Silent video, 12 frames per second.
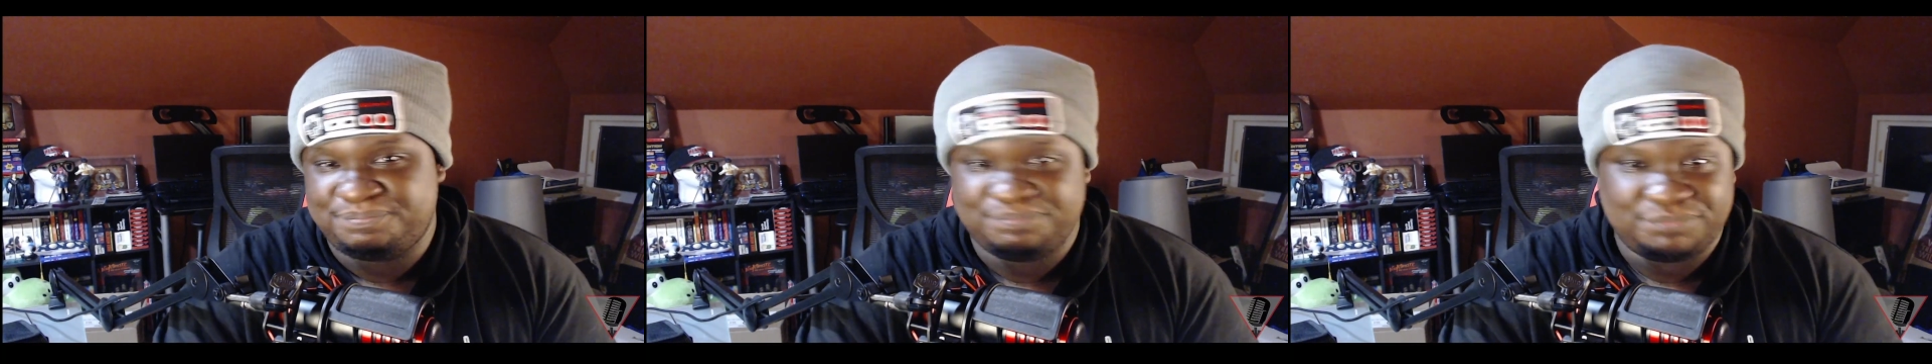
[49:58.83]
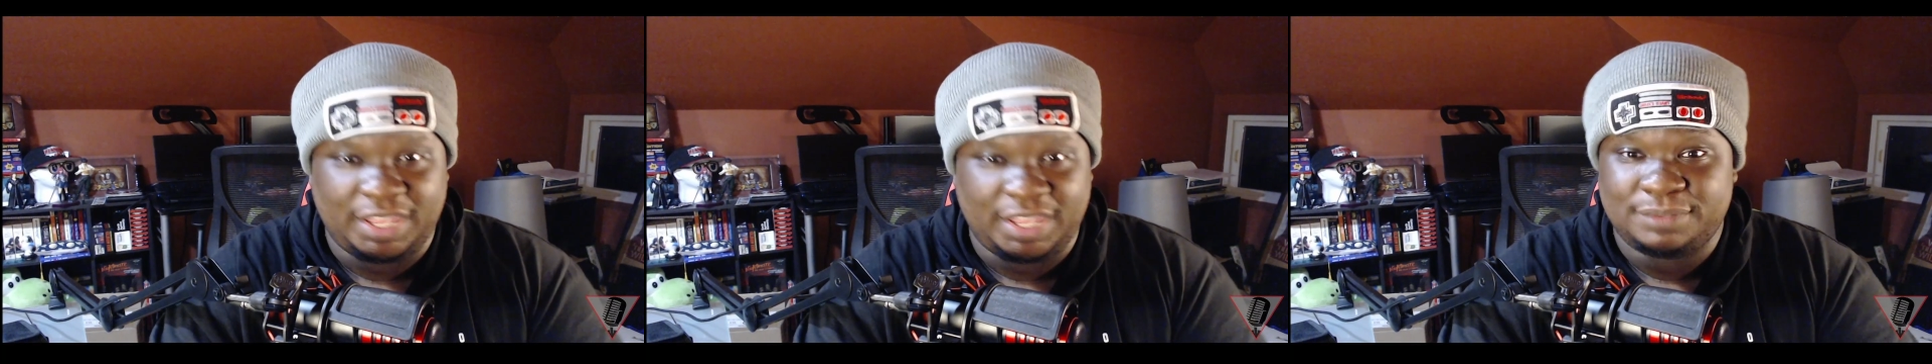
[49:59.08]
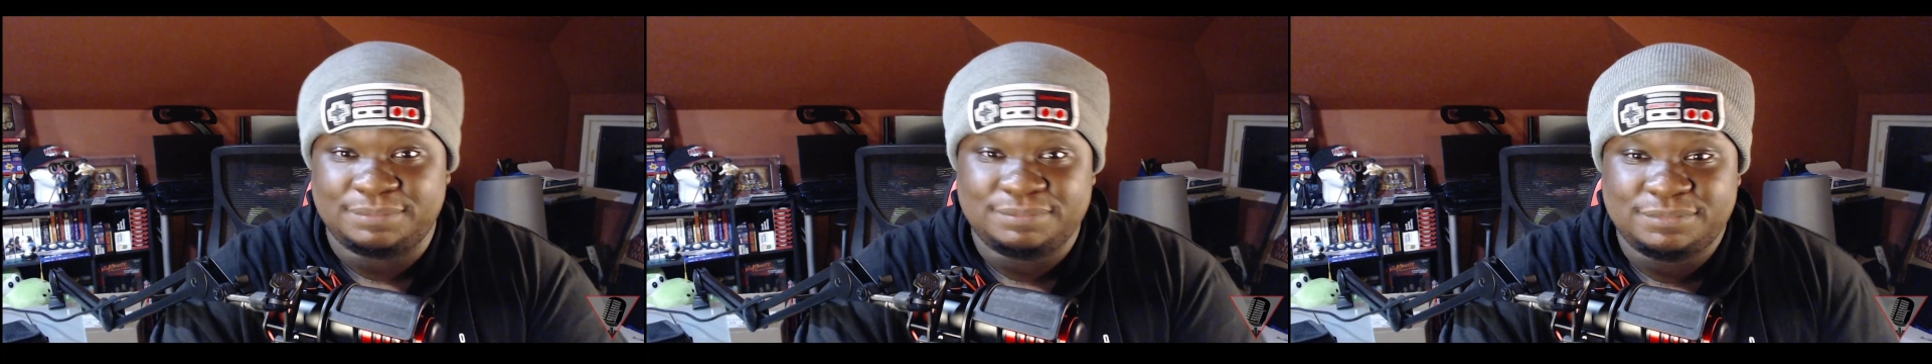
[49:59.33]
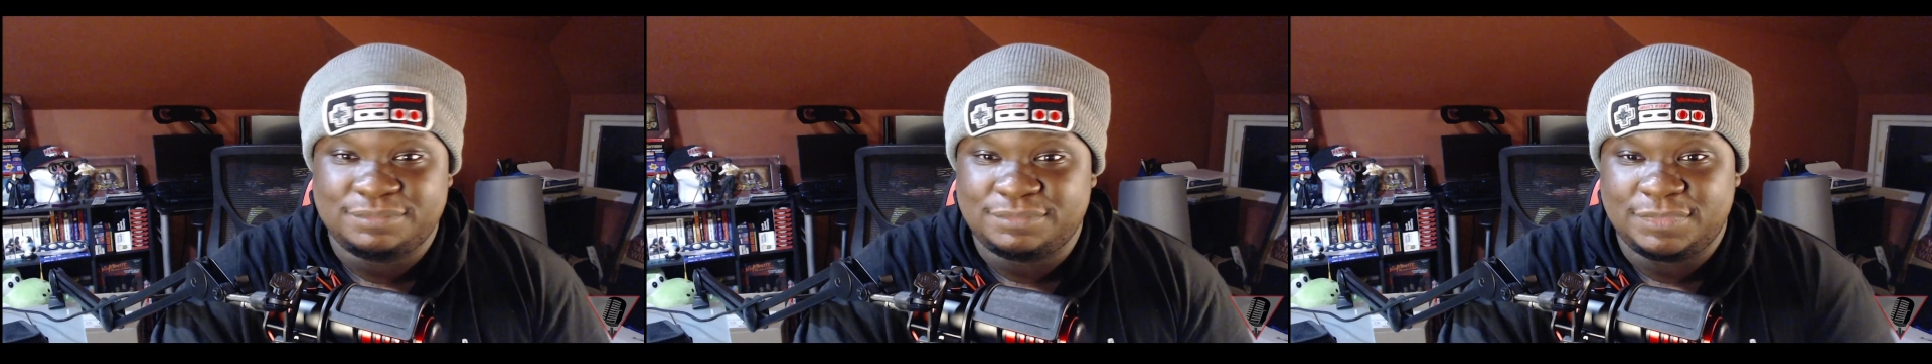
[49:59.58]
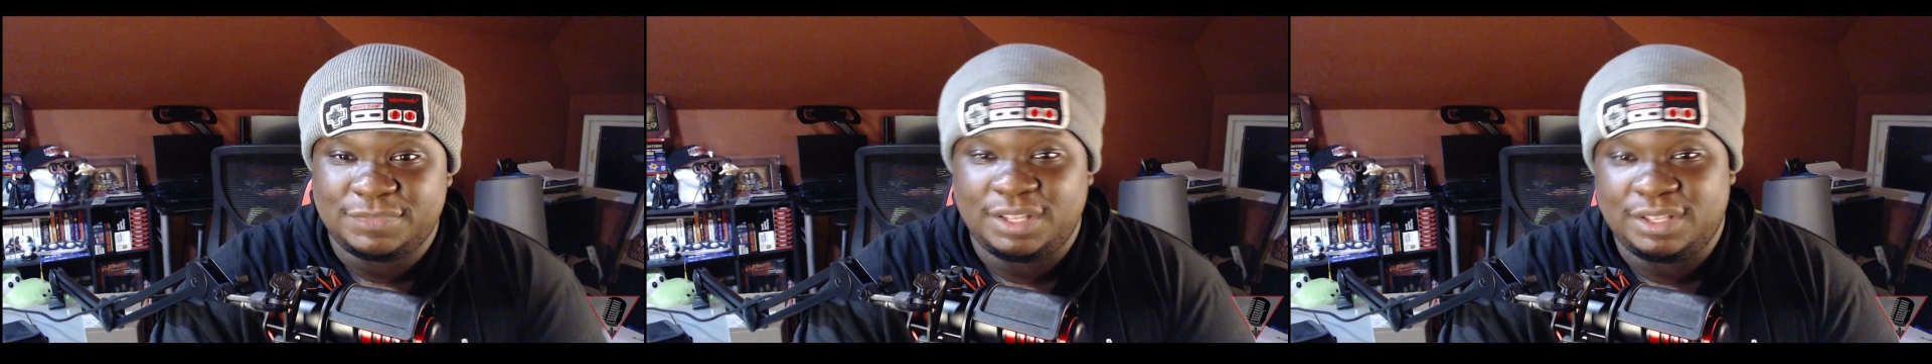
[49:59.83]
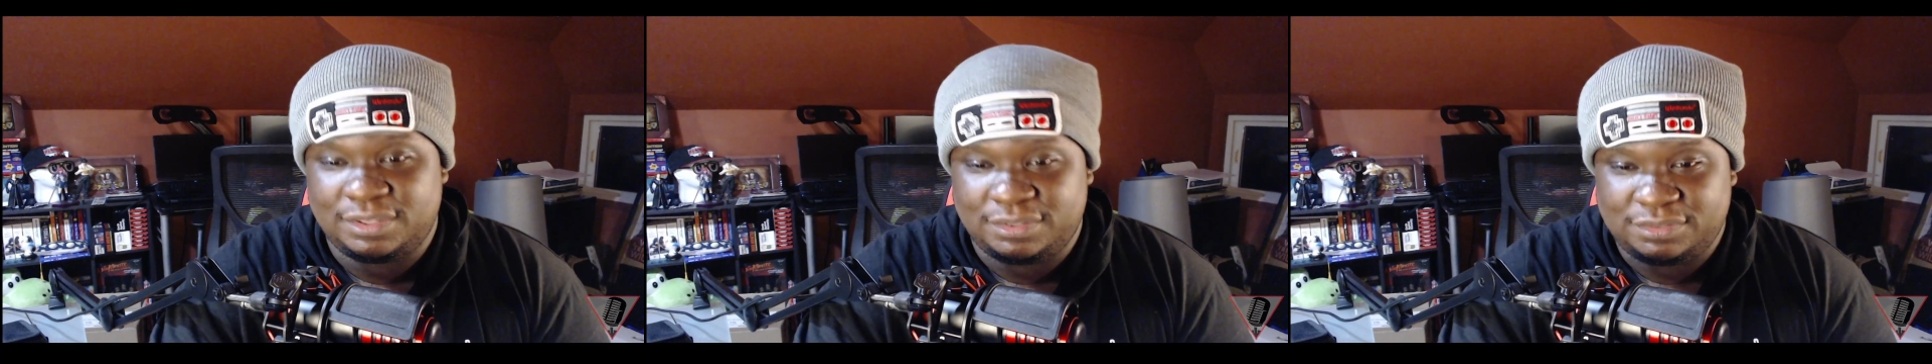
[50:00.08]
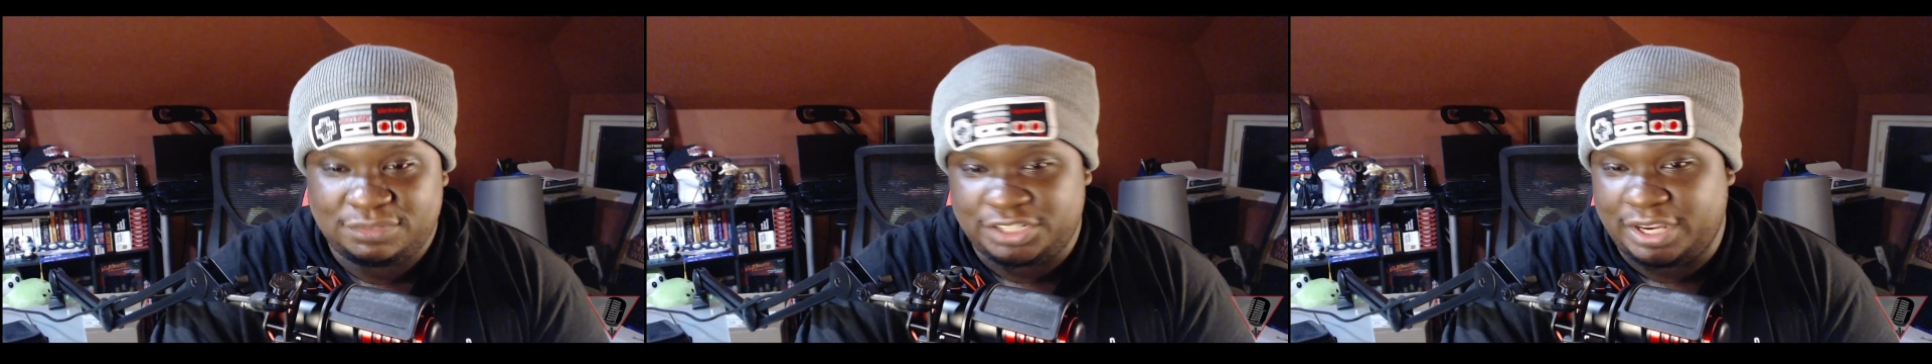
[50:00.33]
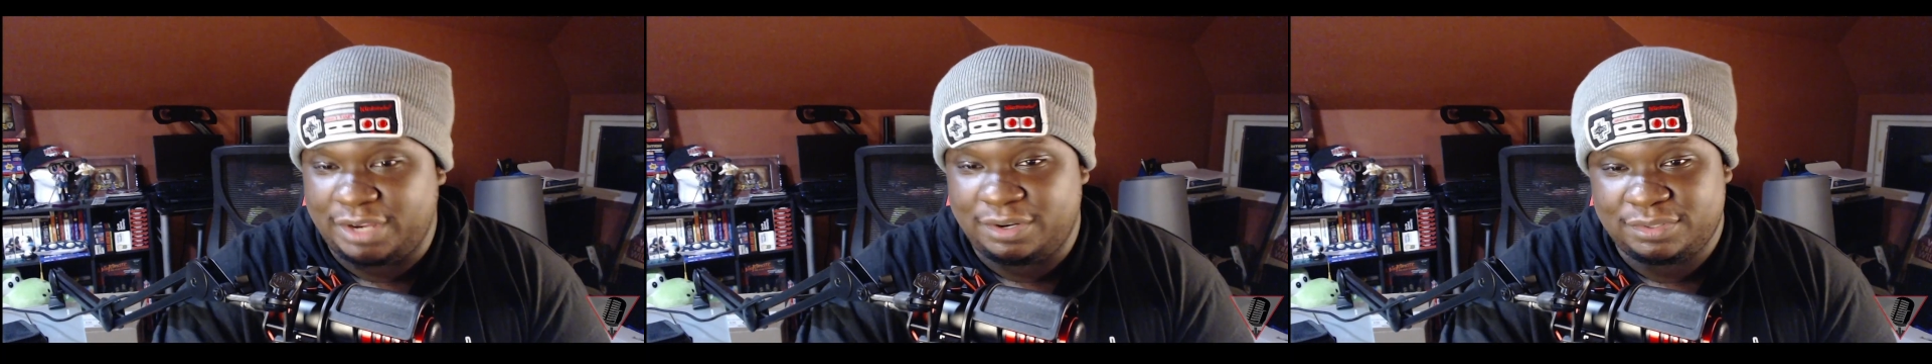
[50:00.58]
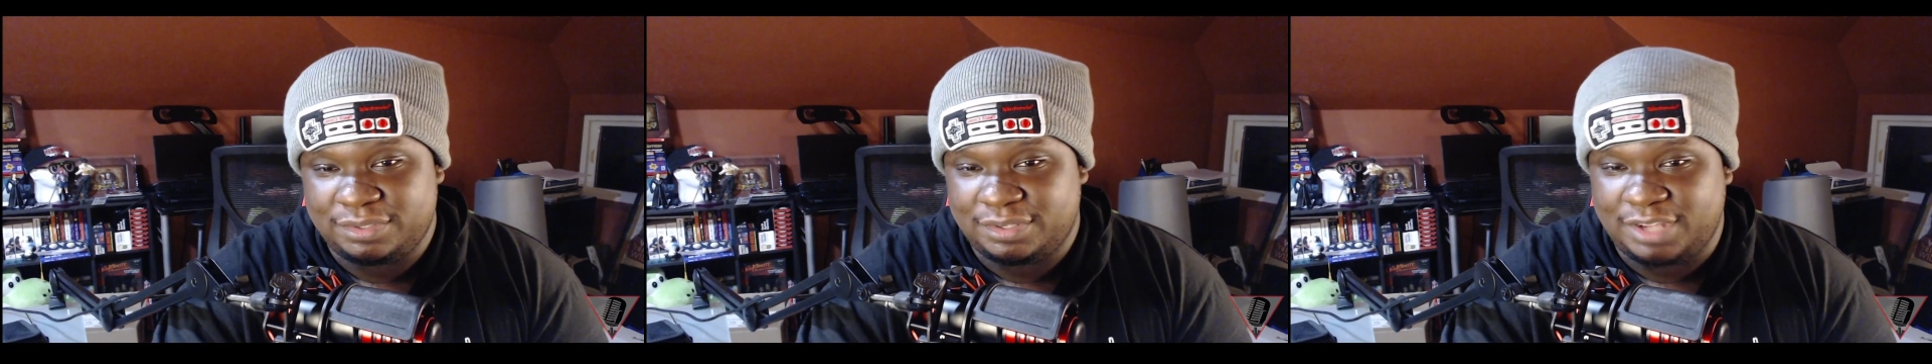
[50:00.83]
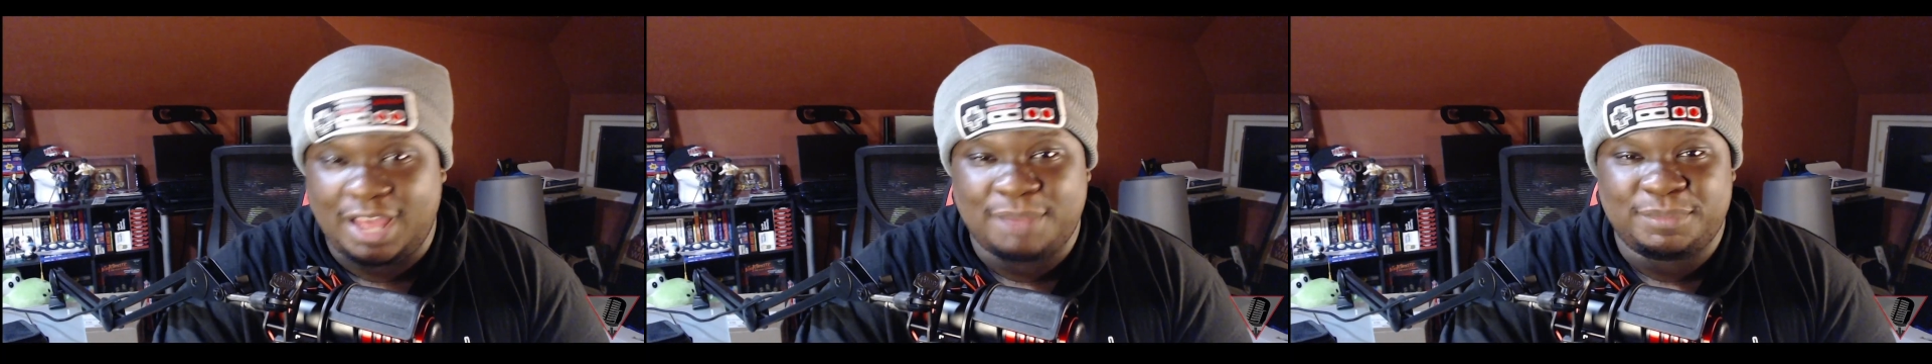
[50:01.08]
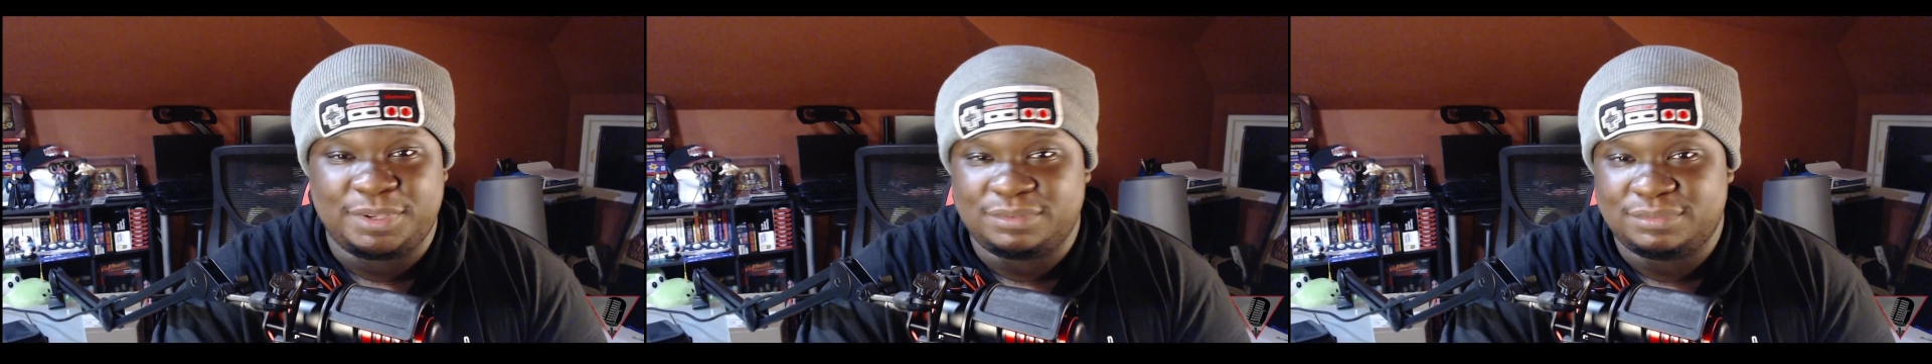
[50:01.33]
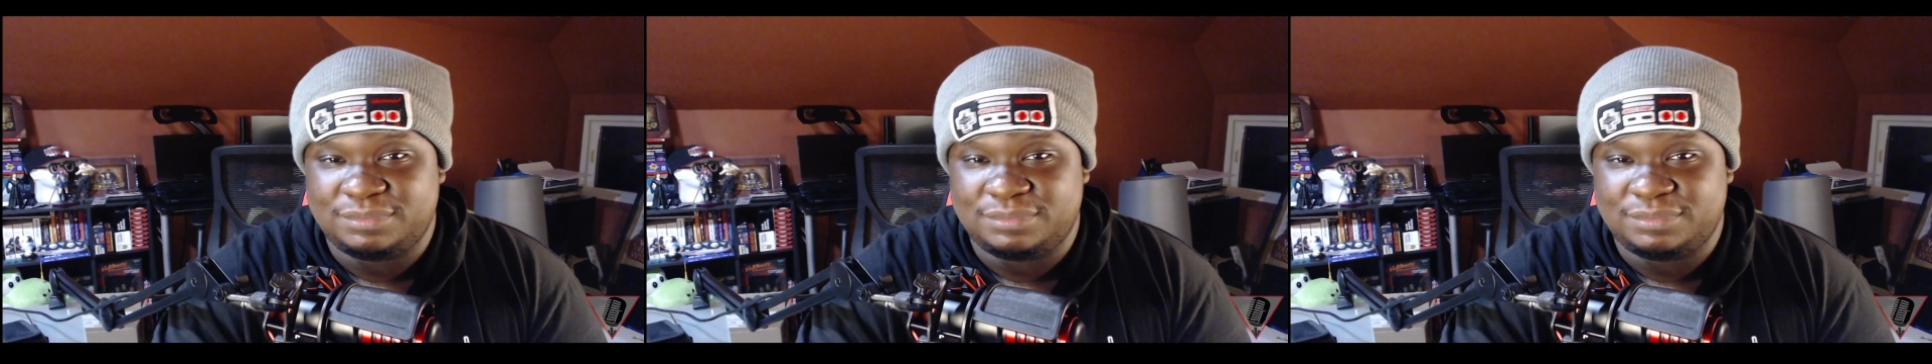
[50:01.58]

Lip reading: yeah, share, comment,